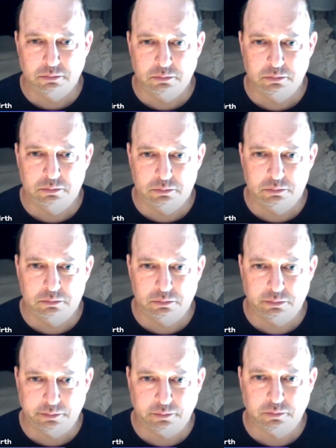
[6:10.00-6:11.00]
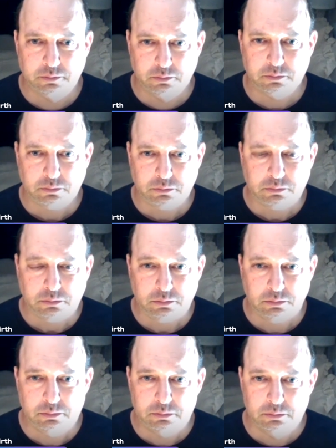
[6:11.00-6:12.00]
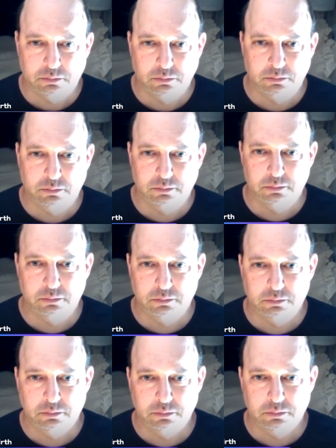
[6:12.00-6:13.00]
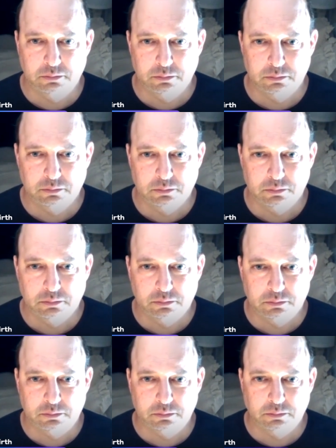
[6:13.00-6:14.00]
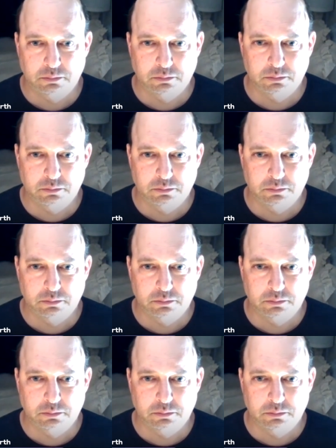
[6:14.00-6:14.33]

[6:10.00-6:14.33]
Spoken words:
This person isn't speaking.